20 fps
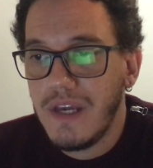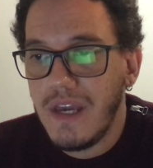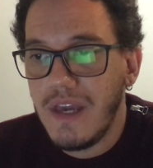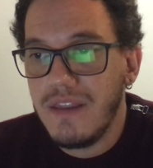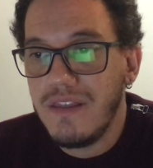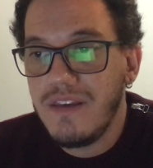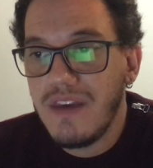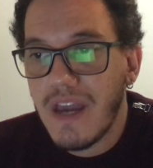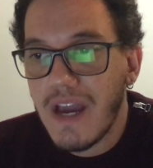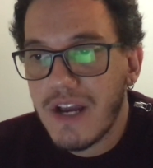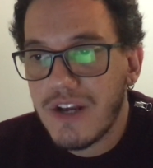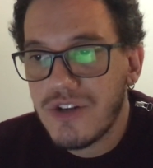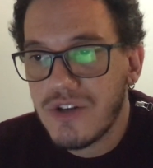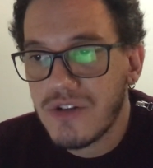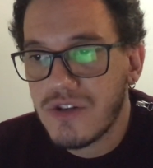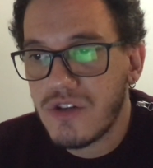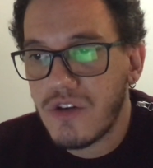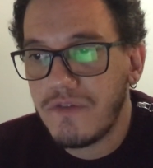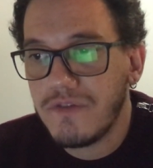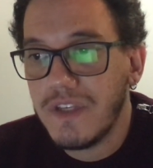and the
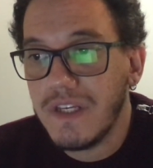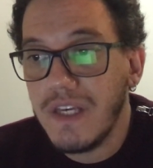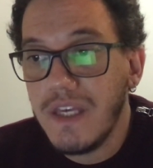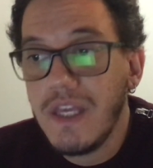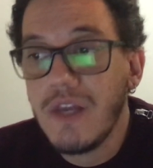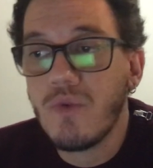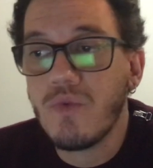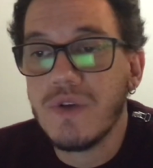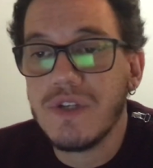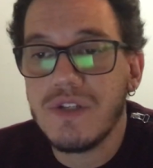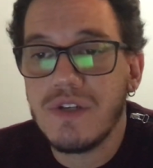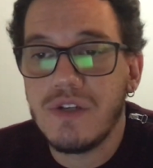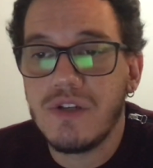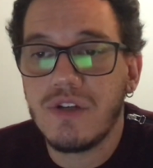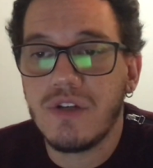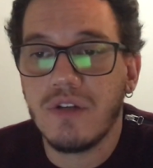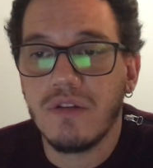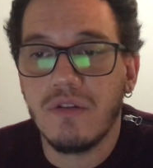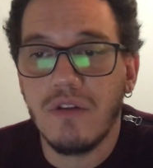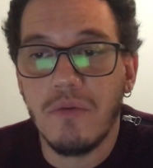actions of the
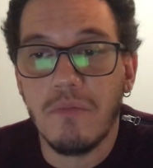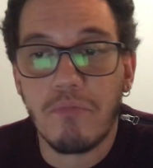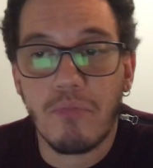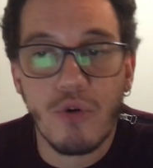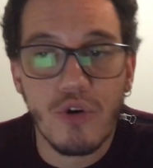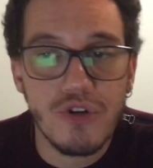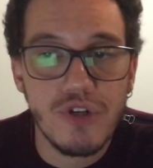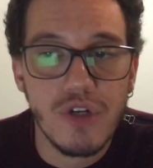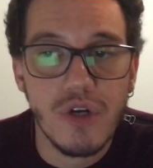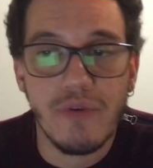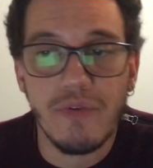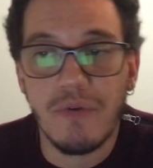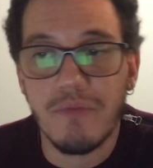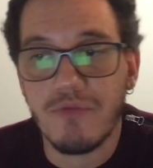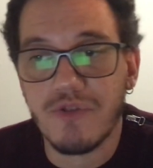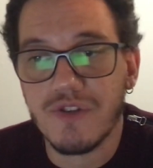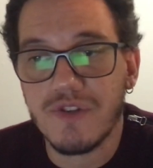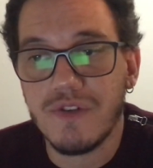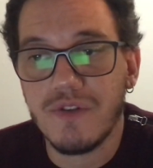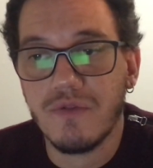Inquisition in Portugal and
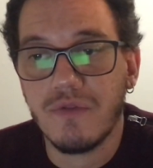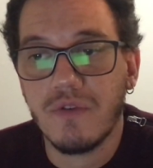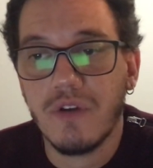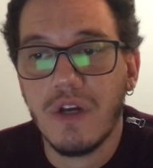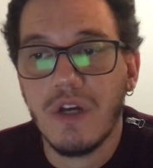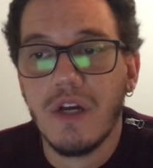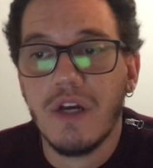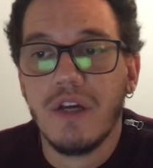Brazil